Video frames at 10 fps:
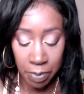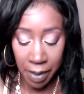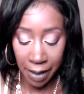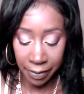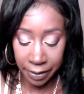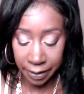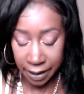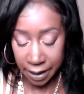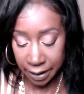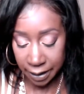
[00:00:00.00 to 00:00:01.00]
So,
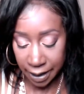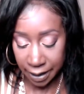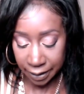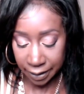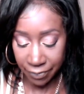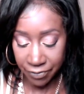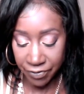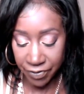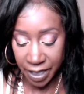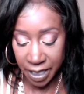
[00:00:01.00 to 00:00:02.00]
two
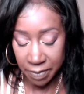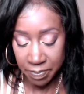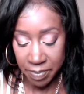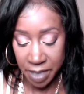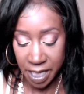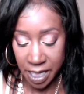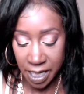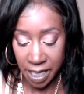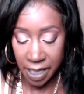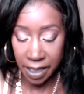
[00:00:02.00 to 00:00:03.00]
powders. This
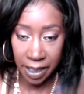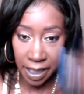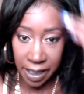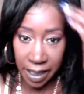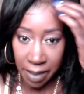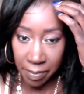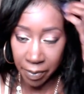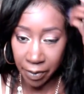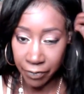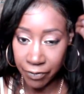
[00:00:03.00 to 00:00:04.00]
is the Fit
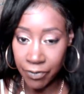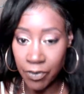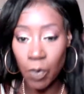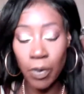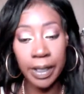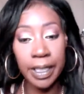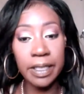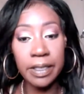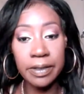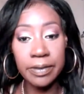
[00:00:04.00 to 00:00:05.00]
Me
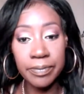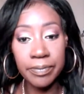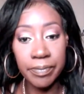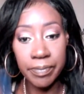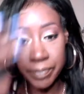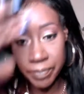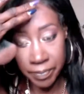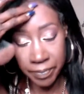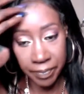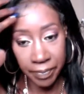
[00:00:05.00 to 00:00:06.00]
in number
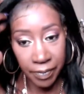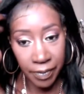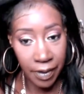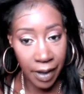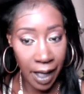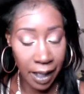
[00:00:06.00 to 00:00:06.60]
40.